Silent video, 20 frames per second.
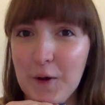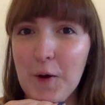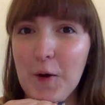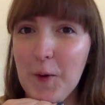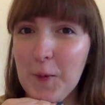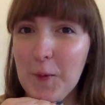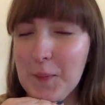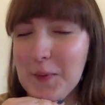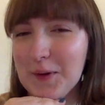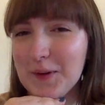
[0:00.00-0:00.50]

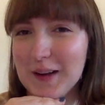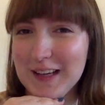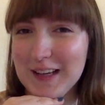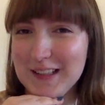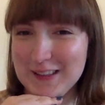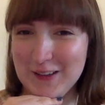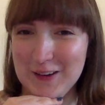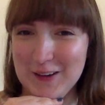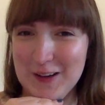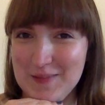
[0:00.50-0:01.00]
hope your day's
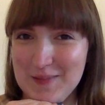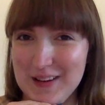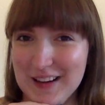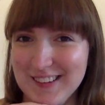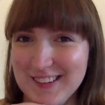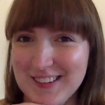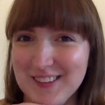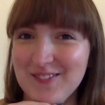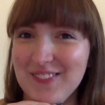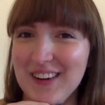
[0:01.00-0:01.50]
going better
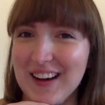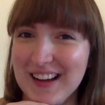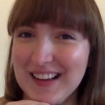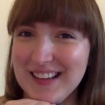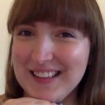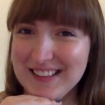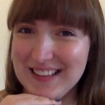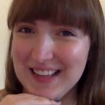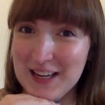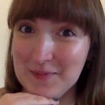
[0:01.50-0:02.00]
than mine.
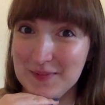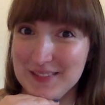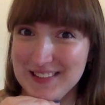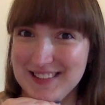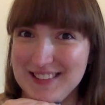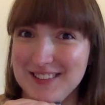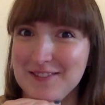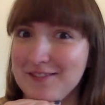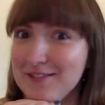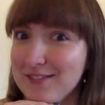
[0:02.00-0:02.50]
I am
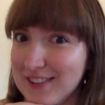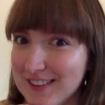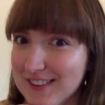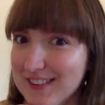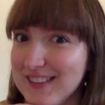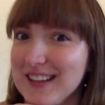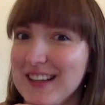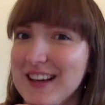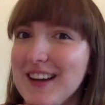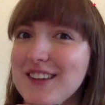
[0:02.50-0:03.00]

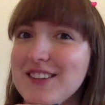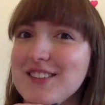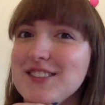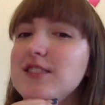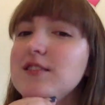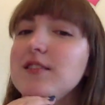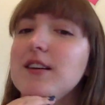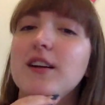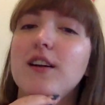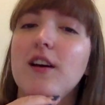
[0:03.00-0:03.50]
severely anxious
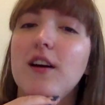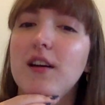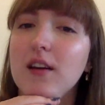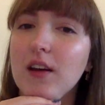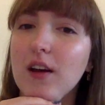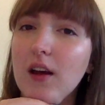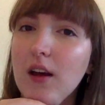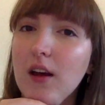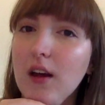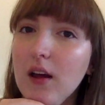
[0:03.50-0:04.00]
right now.
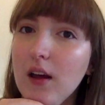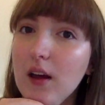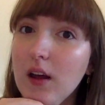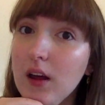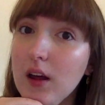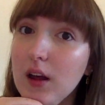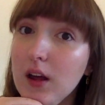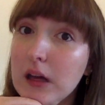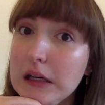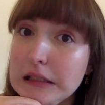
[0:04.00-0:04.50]

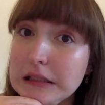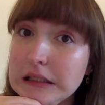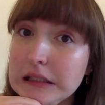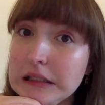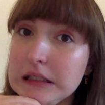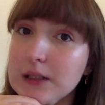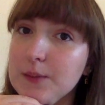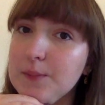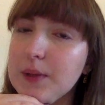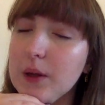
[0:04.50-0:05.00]

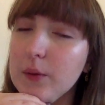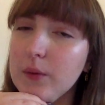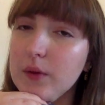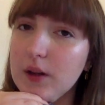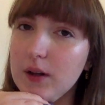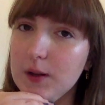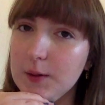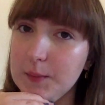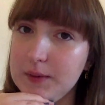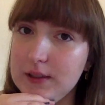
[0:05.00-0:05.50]
But I will
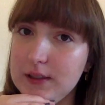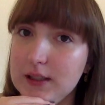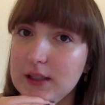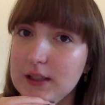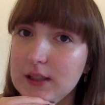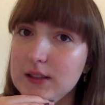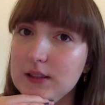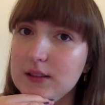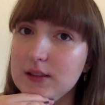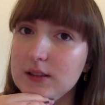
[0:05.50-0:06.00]

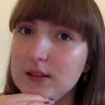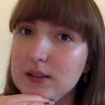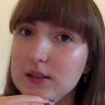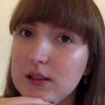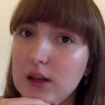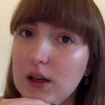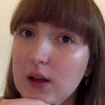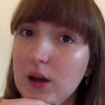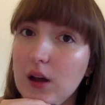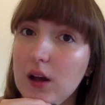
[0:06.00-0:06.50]
update
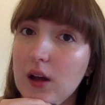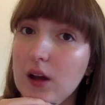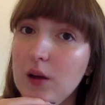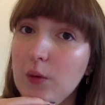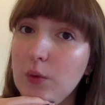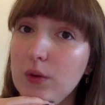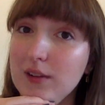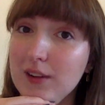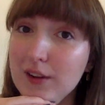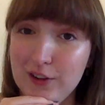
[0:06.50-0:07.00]

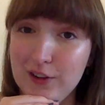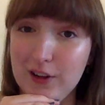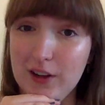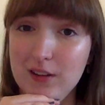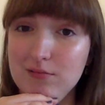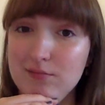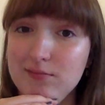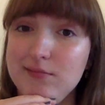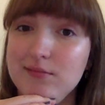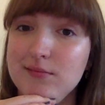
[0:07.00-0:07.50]
when they're done,
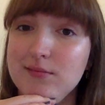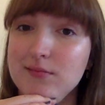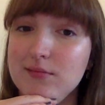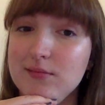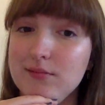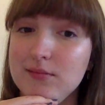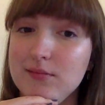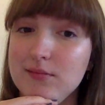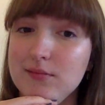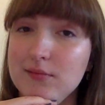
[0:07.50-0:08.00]

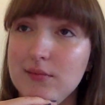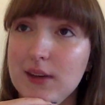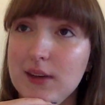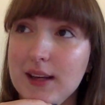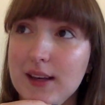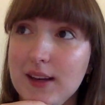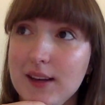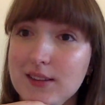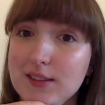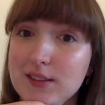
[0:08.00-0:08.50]
I
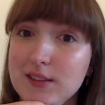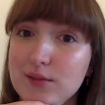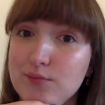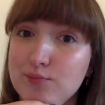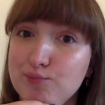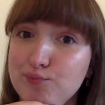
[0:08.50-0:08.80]
guess.